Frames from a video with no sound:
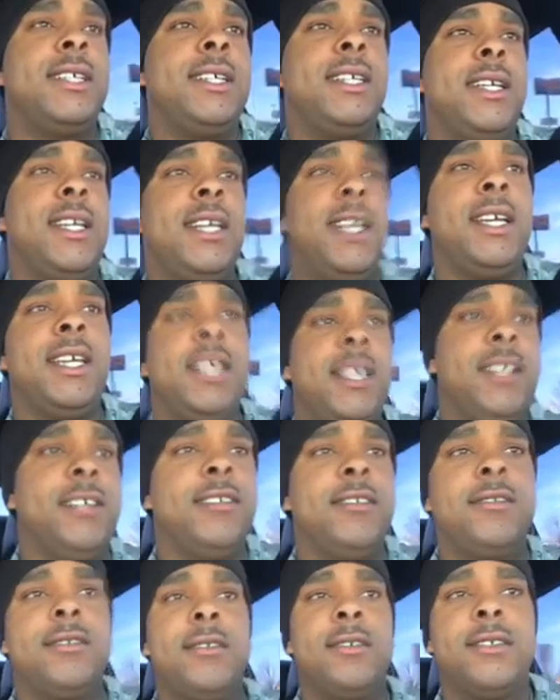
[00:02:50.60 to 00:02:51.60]
and
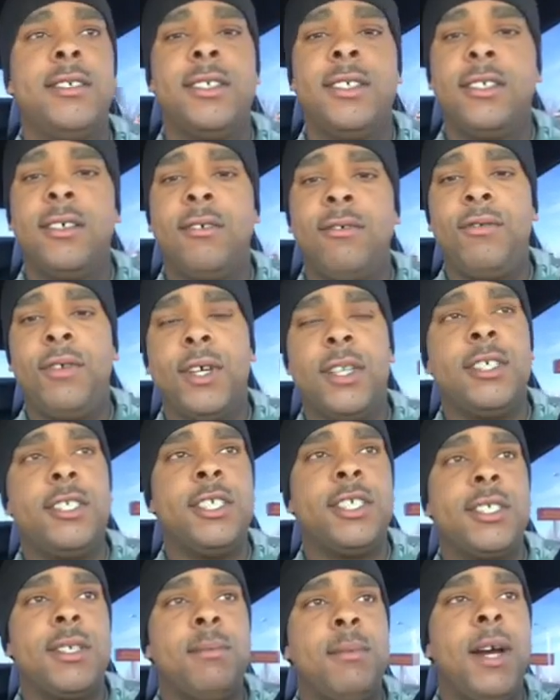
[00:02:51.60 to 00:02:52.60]
fucking
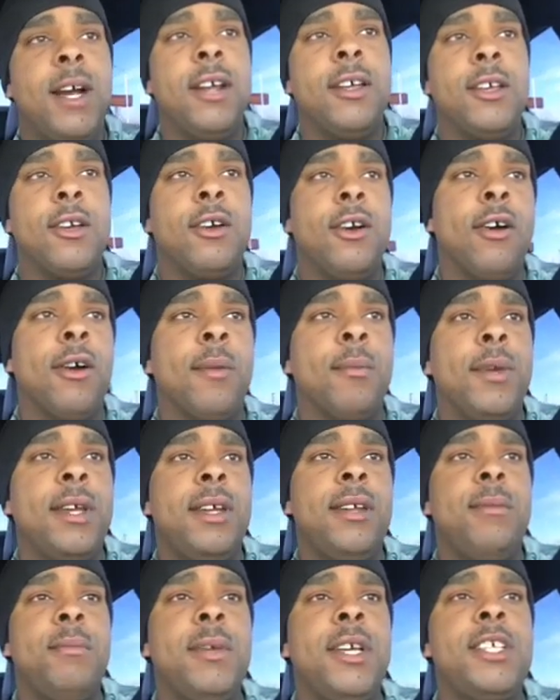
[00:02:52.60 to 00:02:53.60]
just admire your car, man.
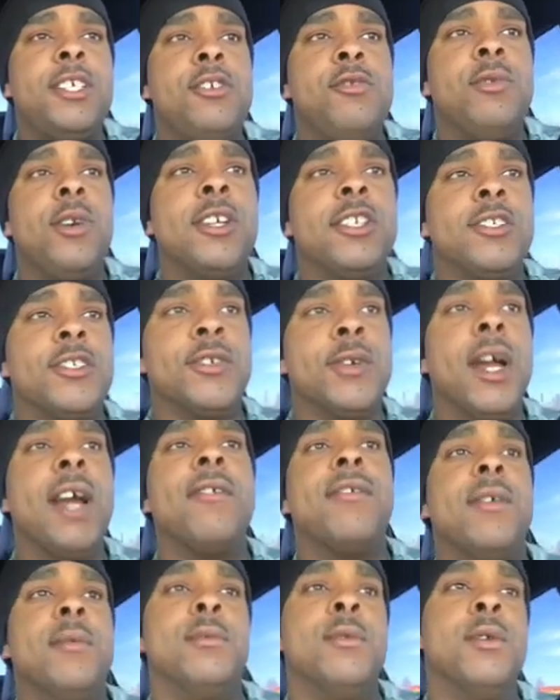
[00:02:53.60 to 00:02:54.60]
It makes you want to
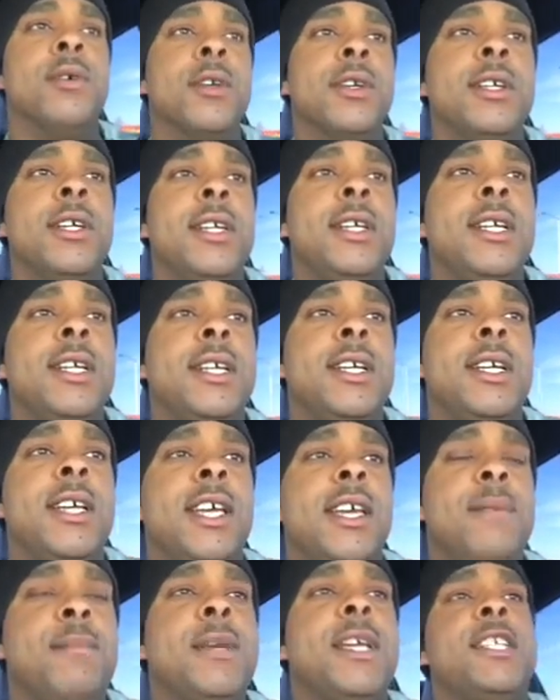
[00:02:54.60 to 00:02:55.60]
drive it more.
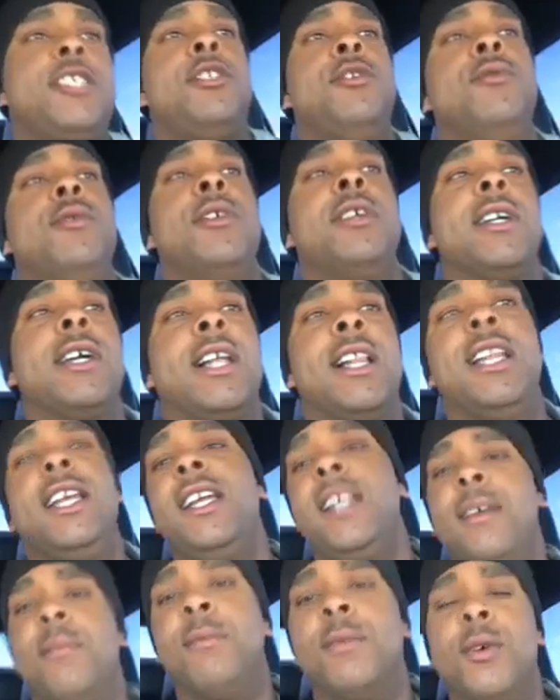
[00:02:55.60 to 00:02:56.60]
It makes you want to
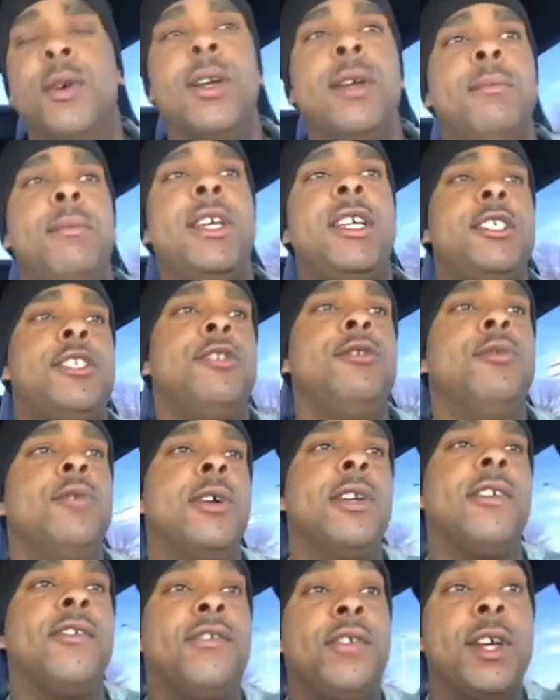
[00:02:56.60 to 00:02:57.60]
clean it more. It makes you
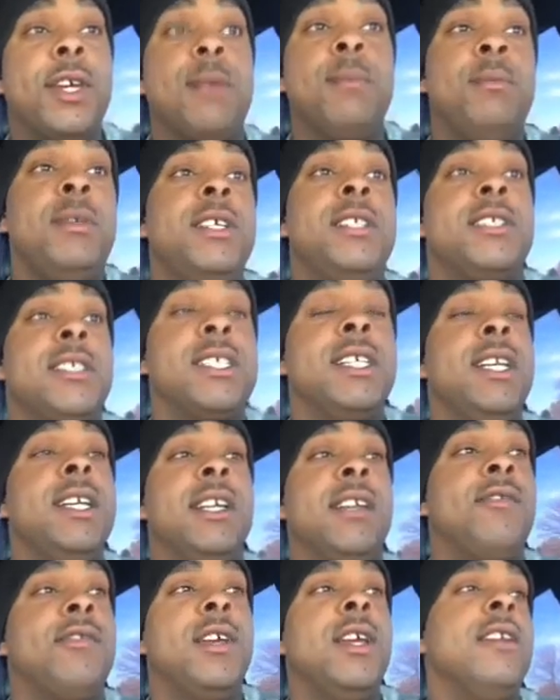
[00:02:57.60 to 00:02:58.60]
want to fucking be seen,
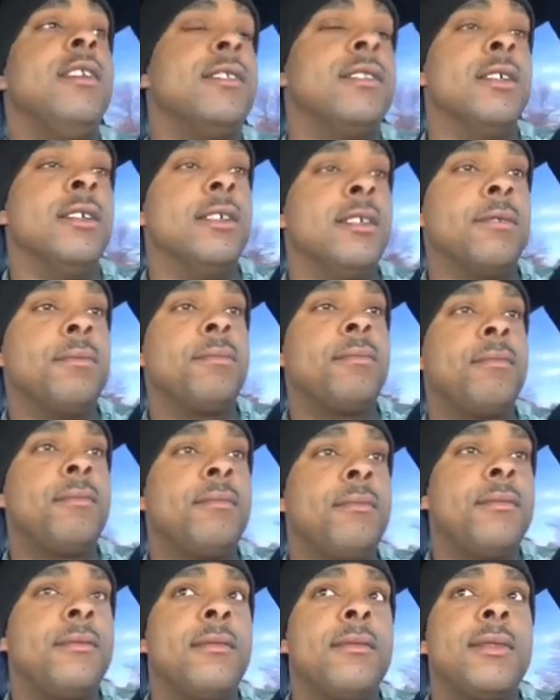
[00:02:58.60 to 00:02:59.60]
if anything.
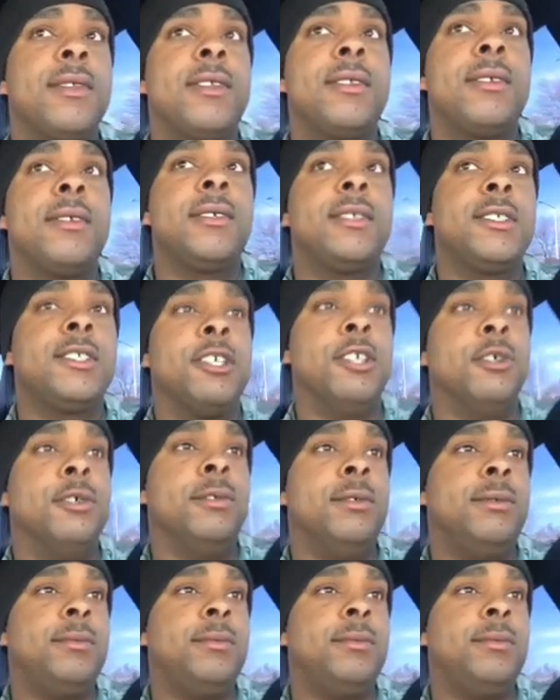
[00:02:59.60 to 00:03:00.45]
So